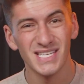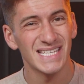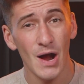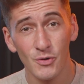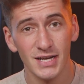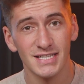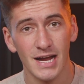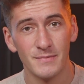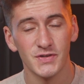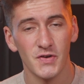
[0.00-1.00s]
sourness
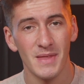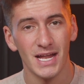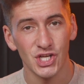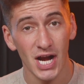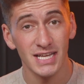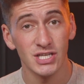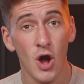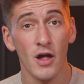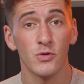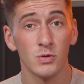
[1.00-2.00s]
comes from that Chinese
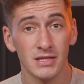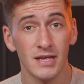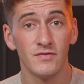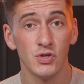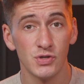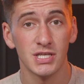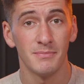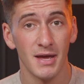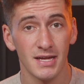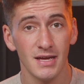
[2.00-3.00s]
hawthorn that they've used to make